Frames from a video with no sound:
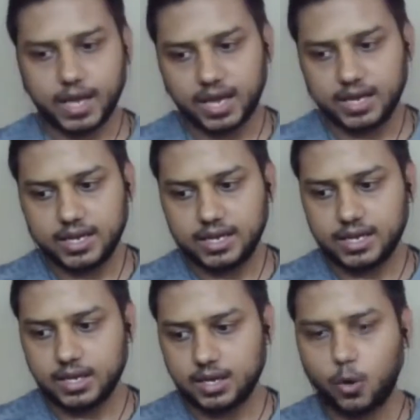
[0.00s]

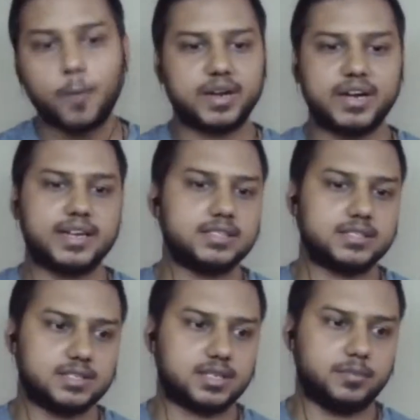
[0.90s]
any operating
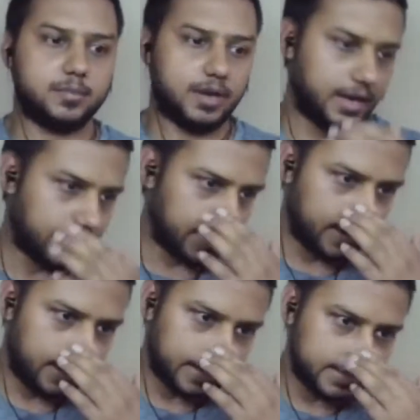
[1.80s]
system
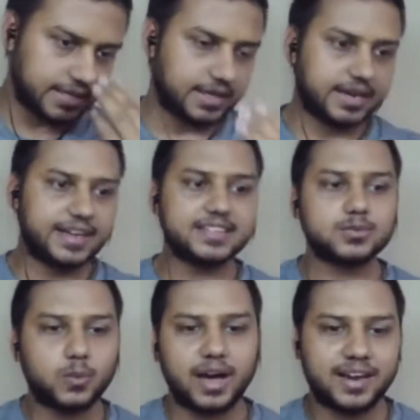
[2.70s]
and there is
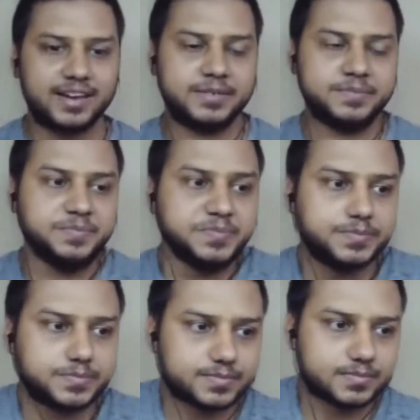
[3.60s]
one
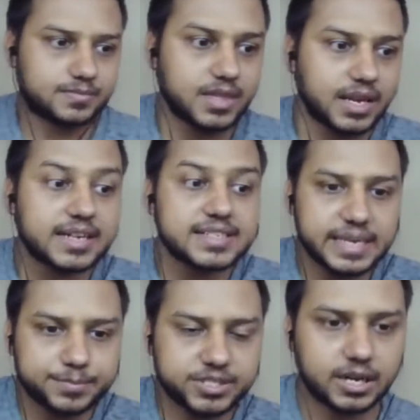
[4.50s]

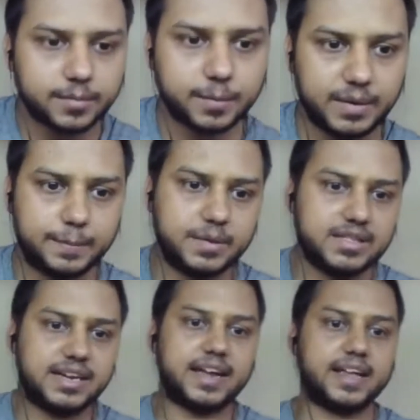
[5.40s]
conception among people
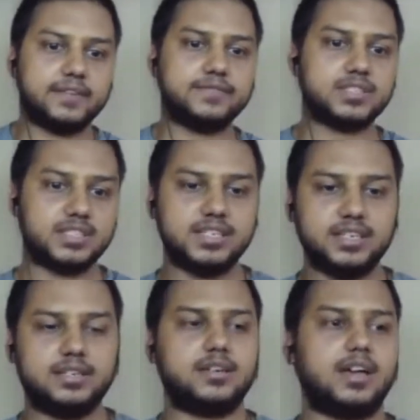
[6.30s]
that I have
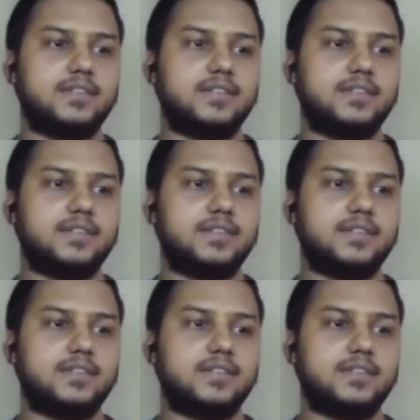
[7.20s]
seen.